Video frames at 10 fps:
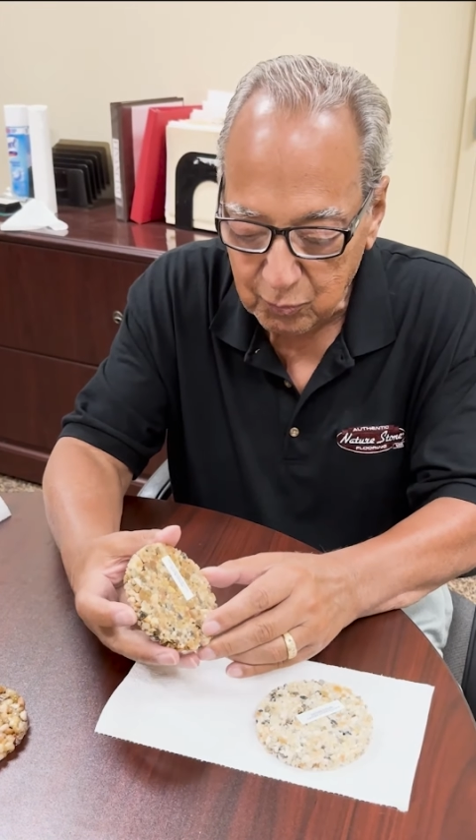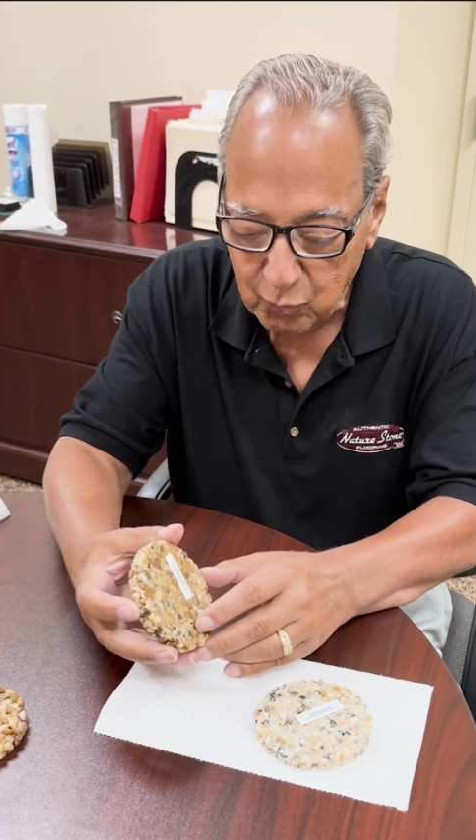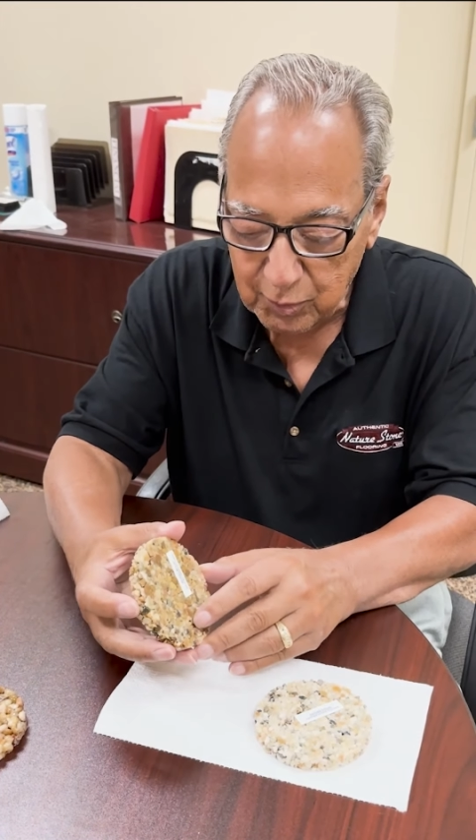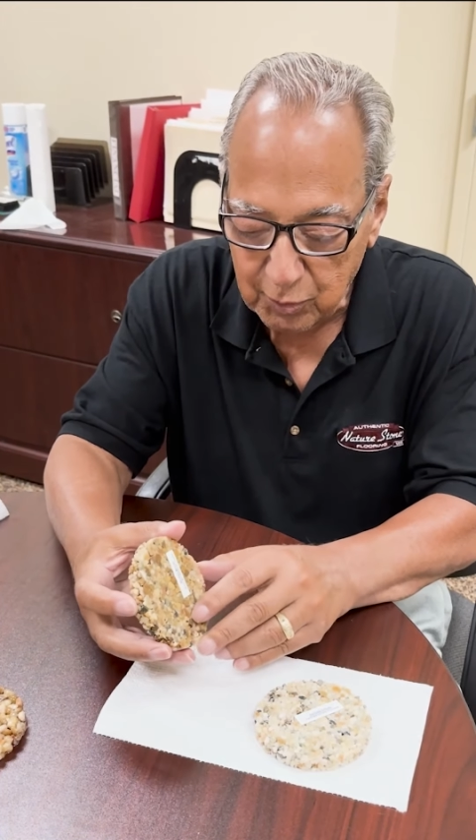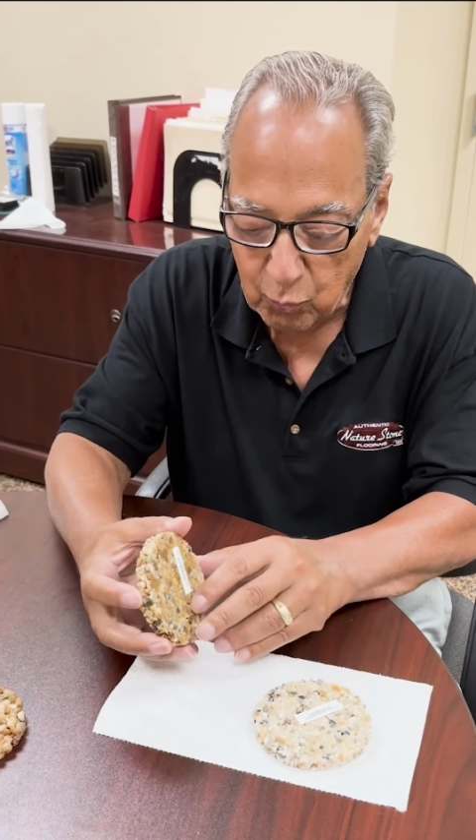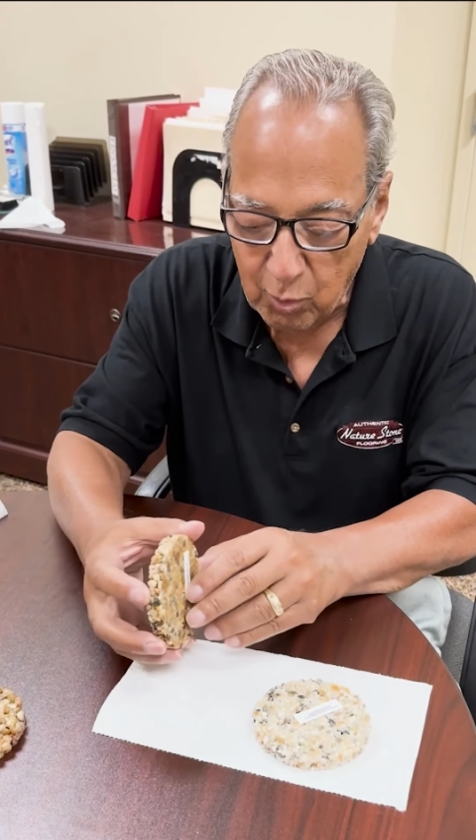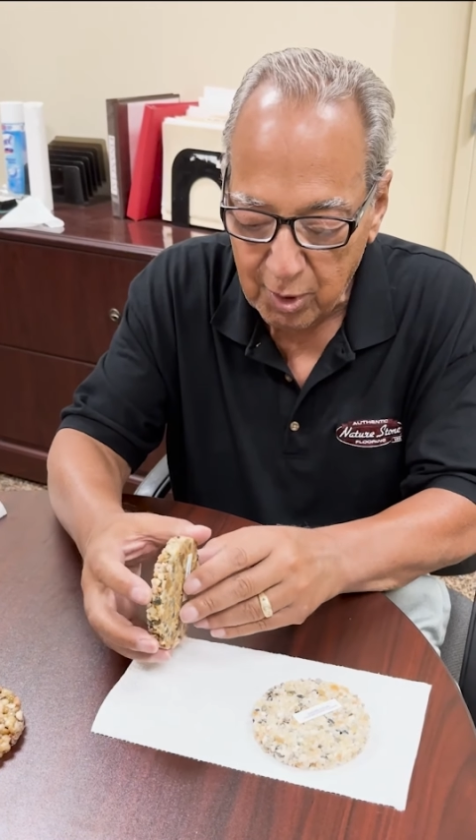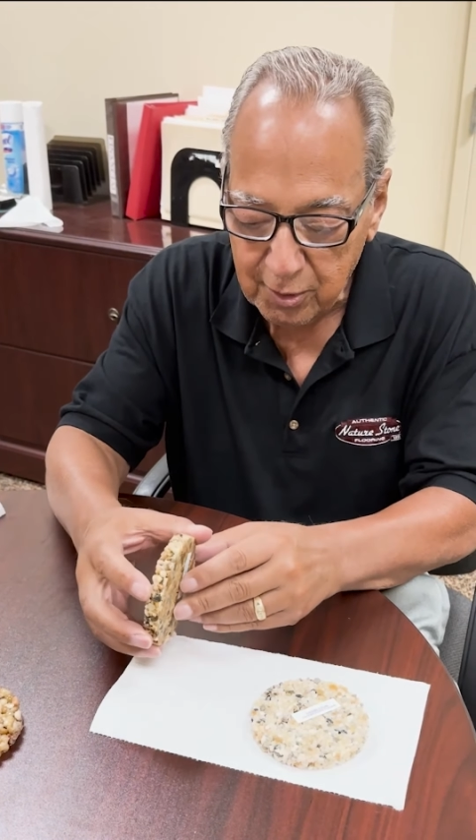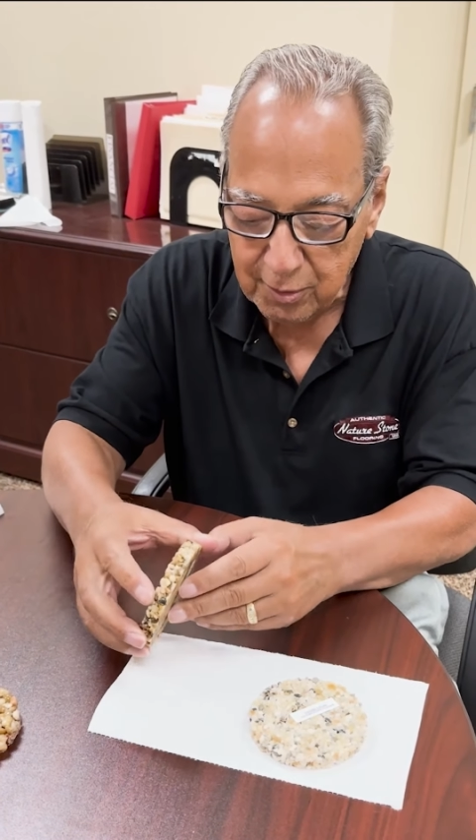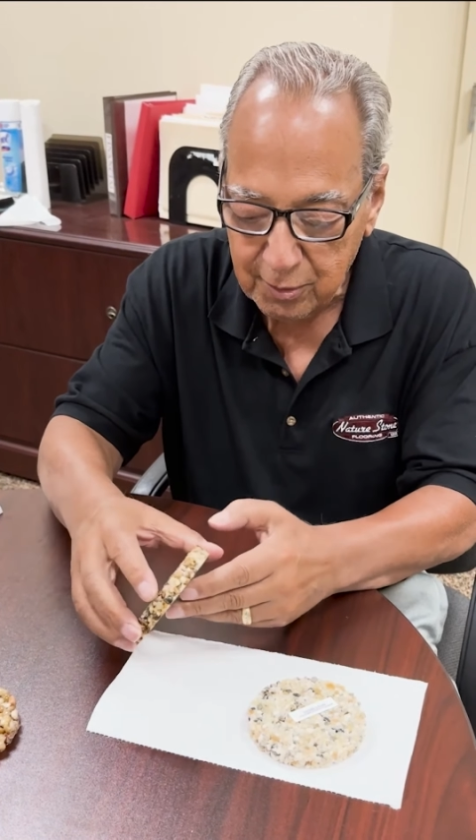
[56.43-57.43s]
when the
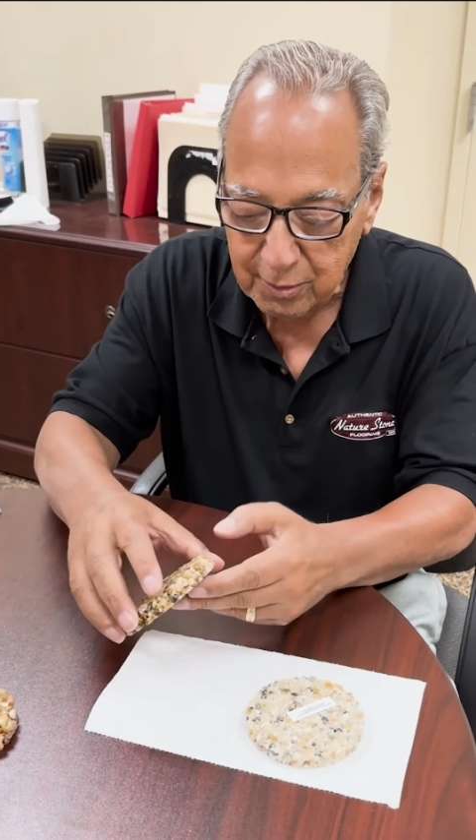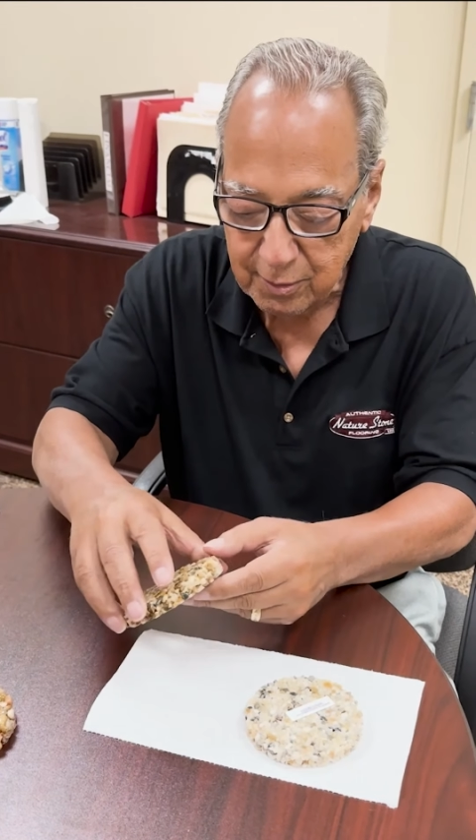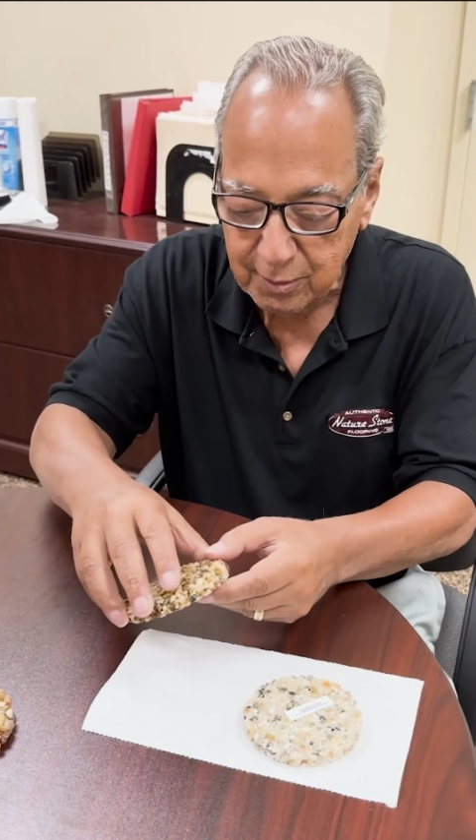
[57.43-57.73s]
water,